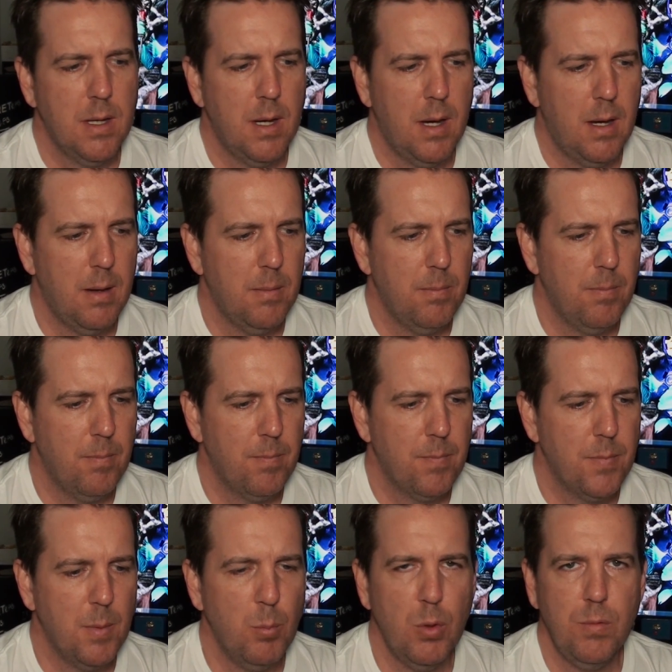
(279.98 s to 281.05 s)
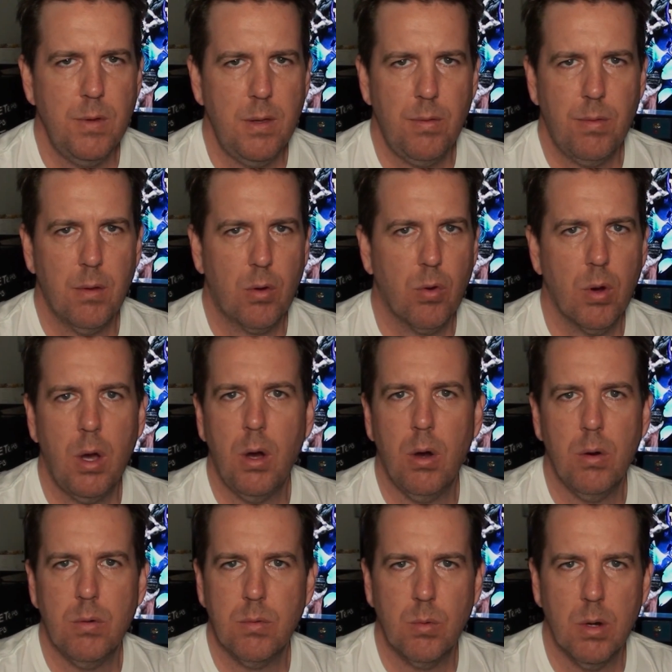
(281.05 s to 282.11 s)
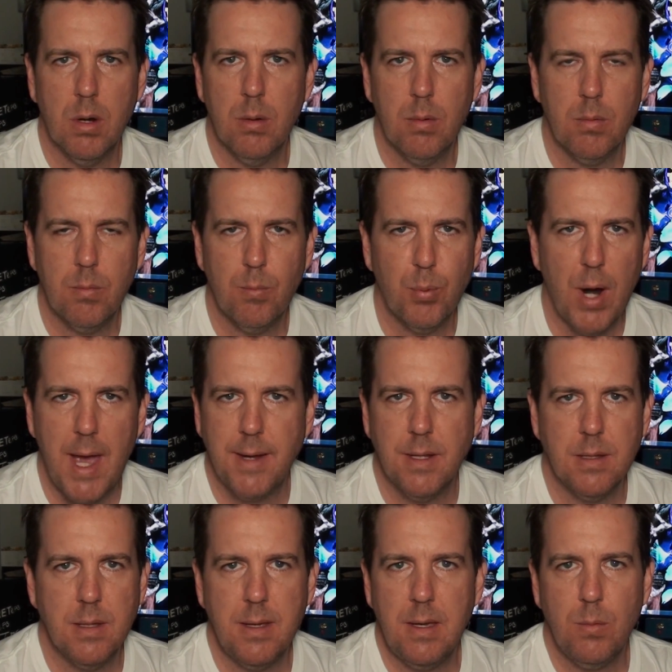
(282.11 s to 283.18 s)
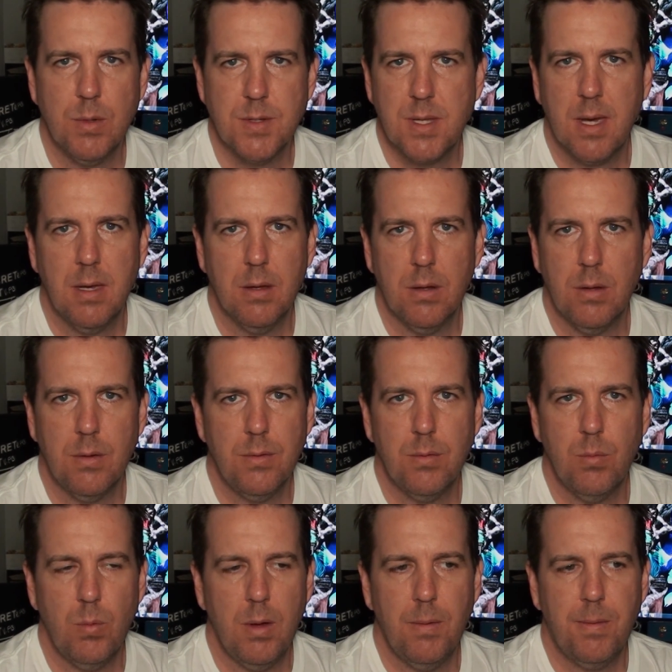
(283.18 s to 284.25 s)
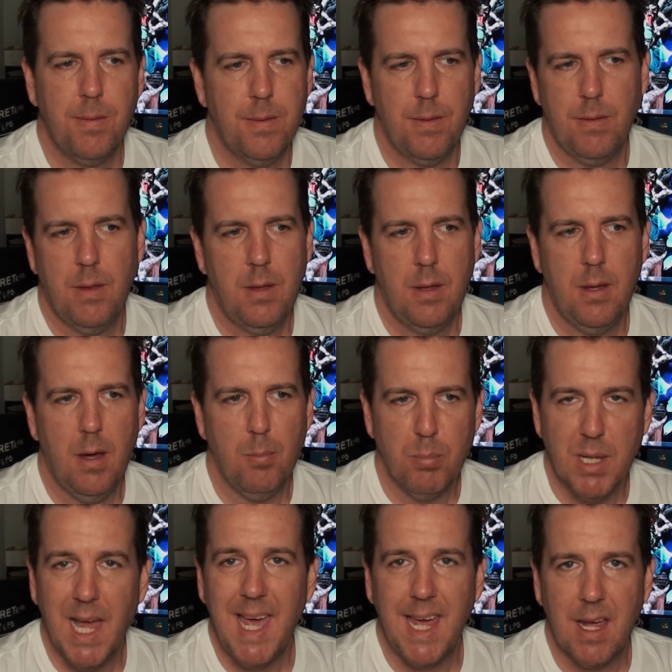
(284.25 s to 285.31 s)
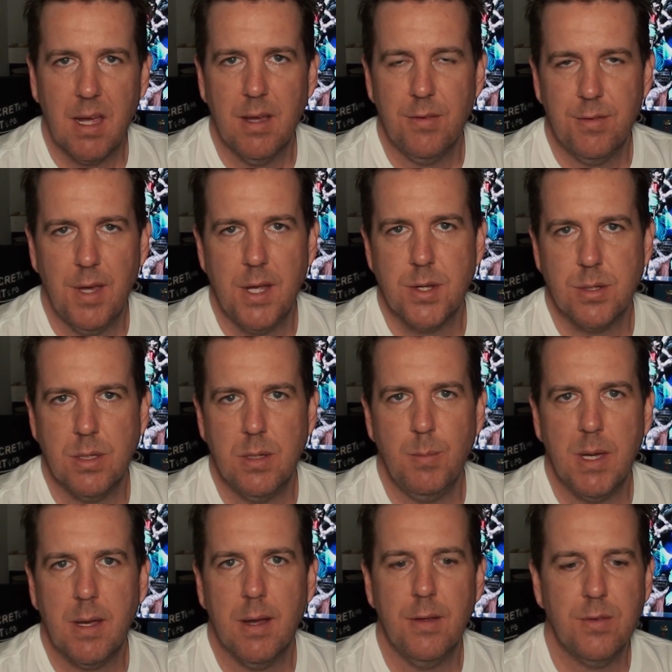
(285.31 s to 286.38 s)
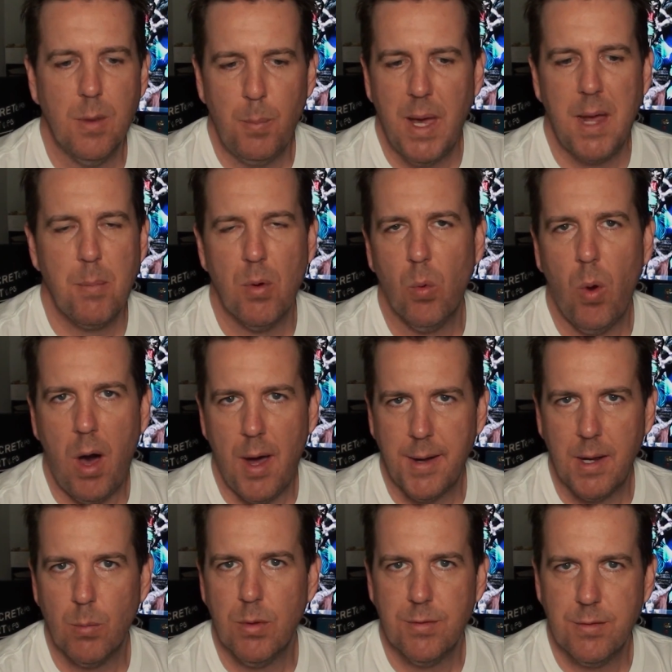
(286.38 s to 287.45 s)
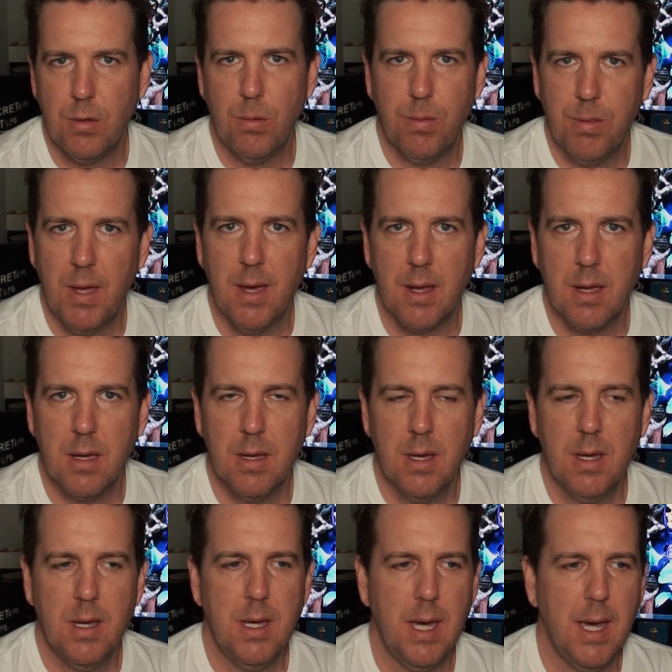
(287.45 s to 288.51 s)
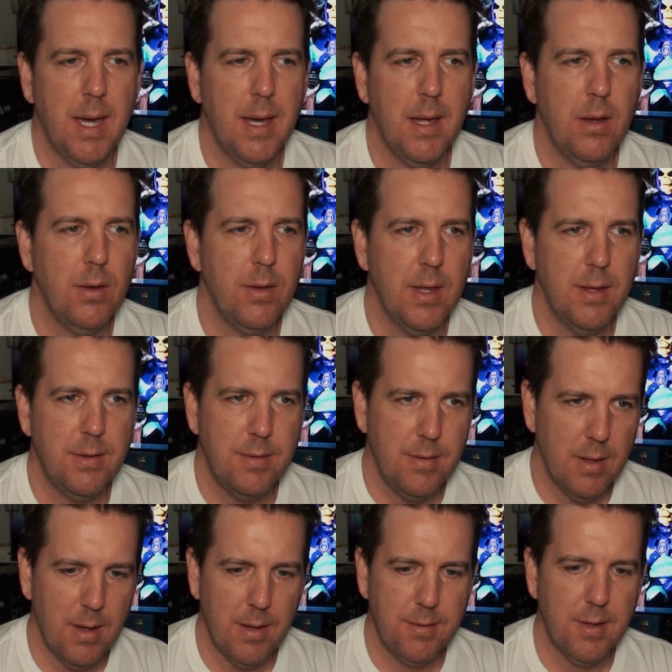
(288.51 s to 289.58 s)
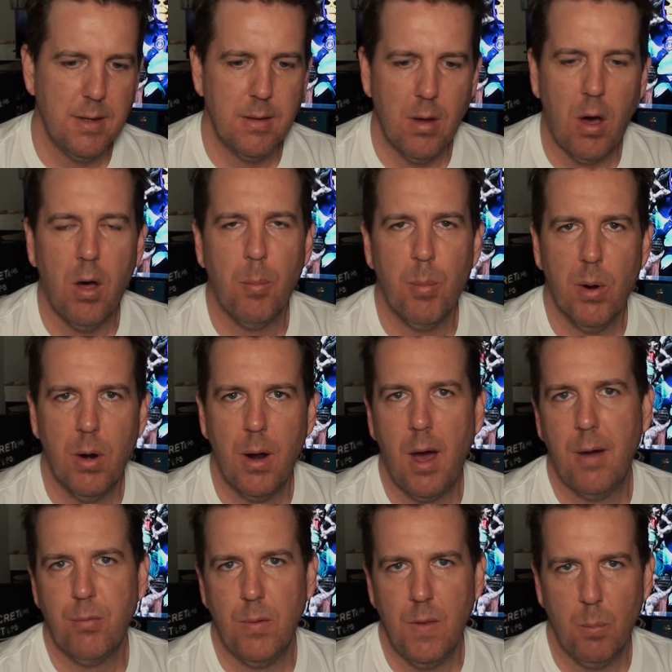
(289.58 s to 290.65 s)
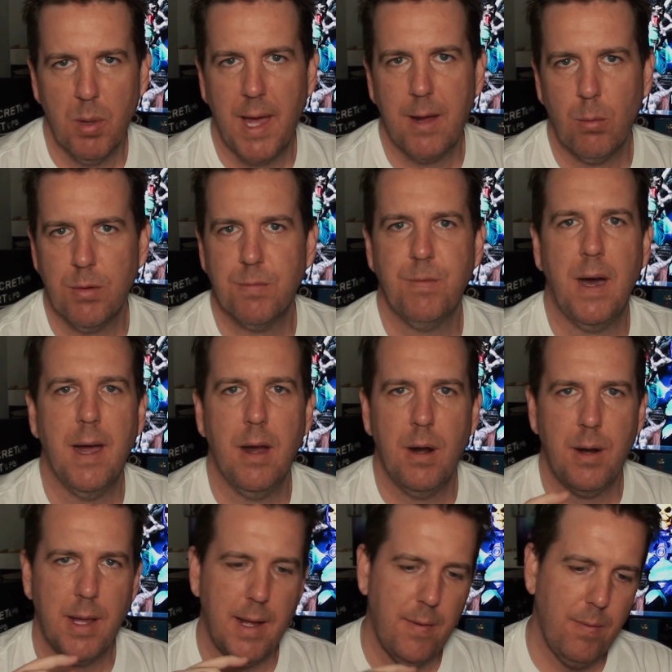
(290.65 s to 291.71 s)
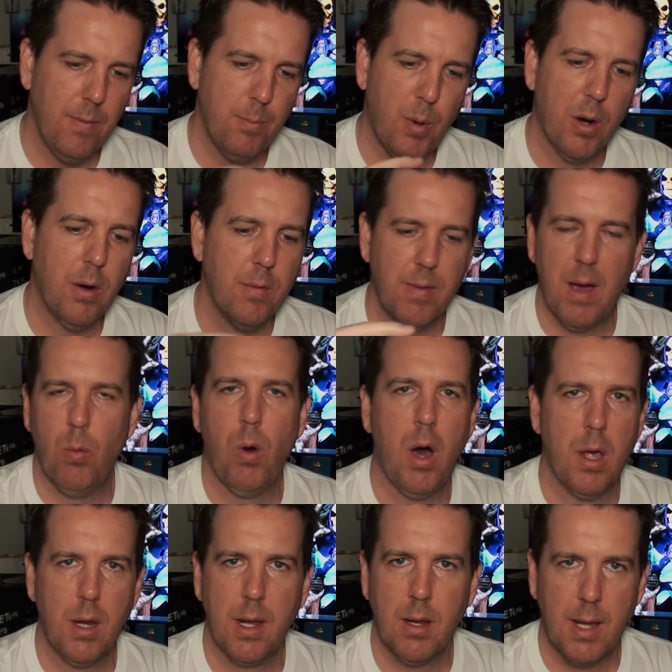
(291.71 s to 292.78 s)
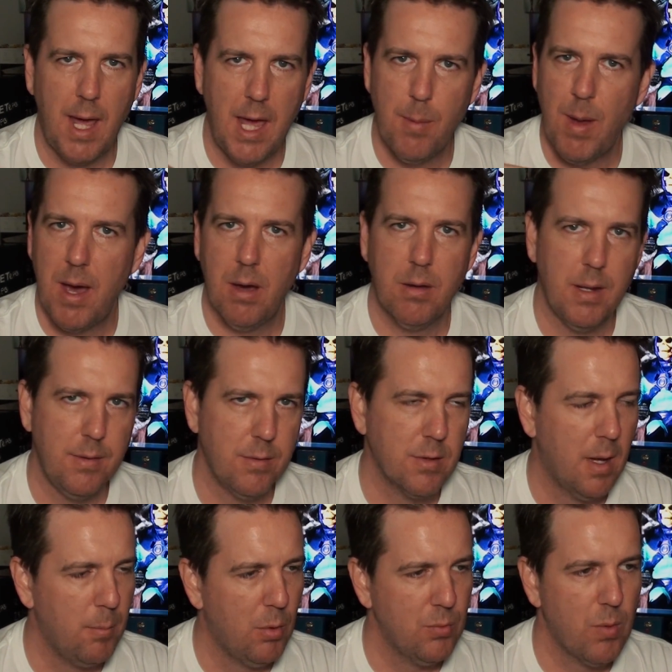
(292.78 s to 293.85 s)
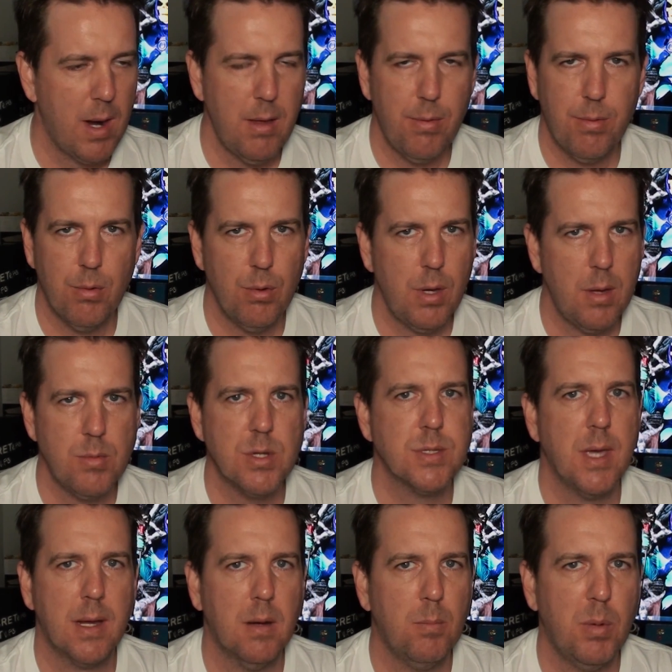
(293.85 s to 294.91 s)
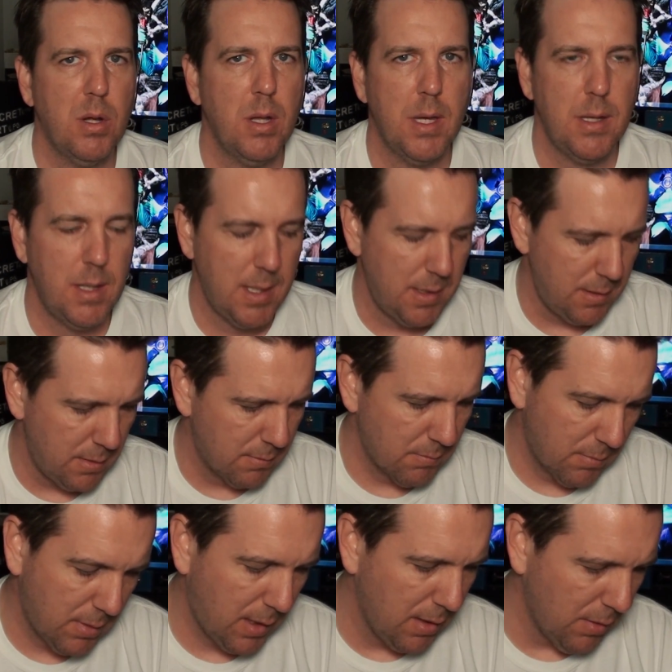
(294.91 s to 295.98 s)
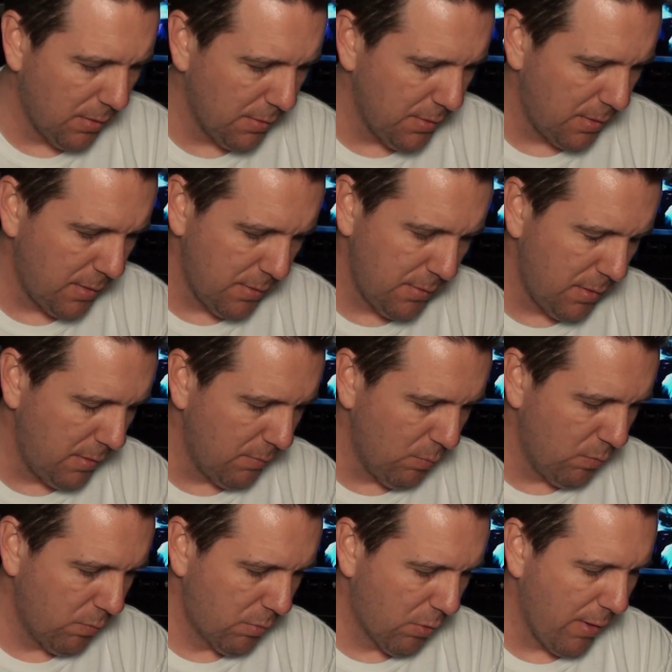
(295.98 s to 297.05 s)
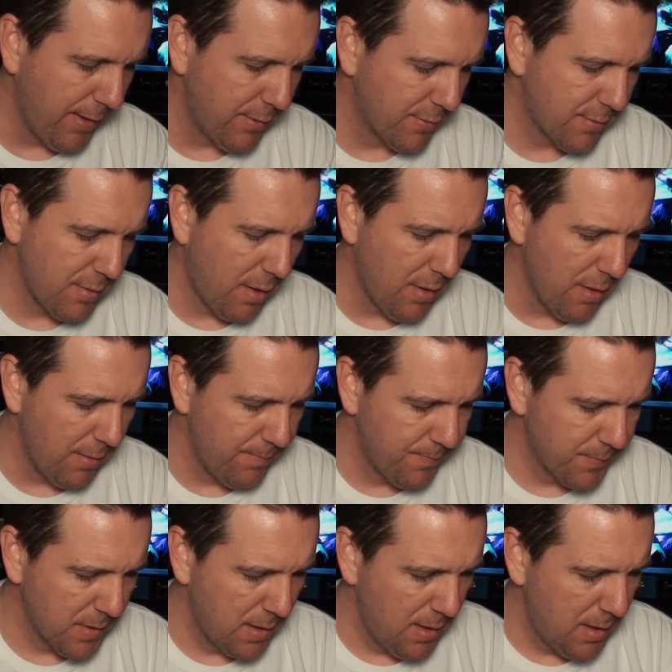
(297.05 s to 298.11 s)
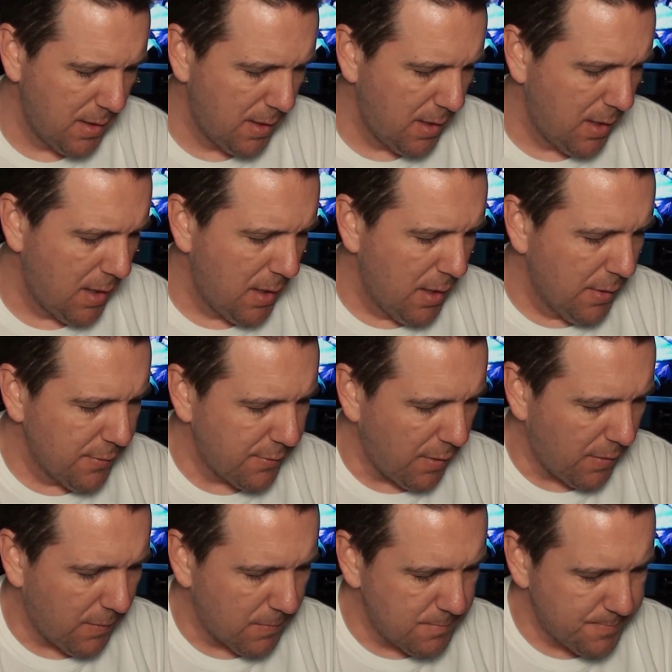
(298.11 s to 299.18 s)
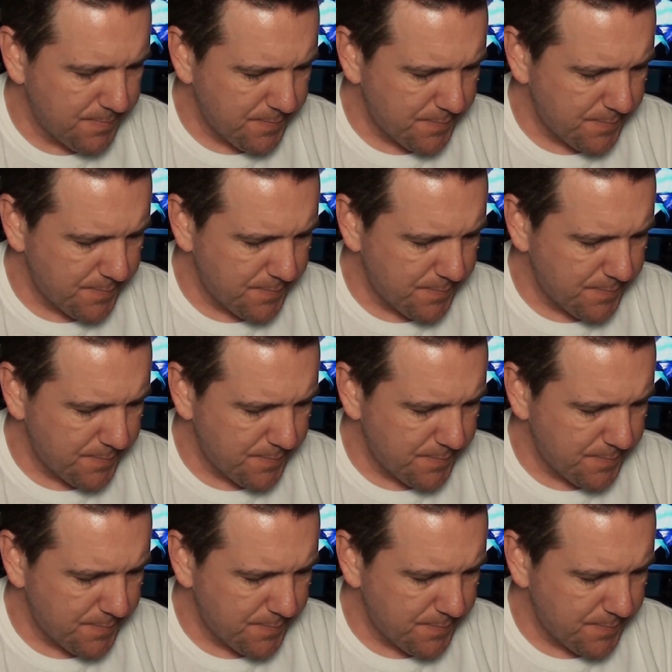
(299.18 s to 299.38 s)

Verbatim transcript: um, the movie The Crow, where Brandon Lee was killed with a blank essentially because the paper wadding was too thick and it uh, didn't all burn off when the blank was fired and part of that wadding came out and tumbled right through him just like a bullet and killed a, a great star so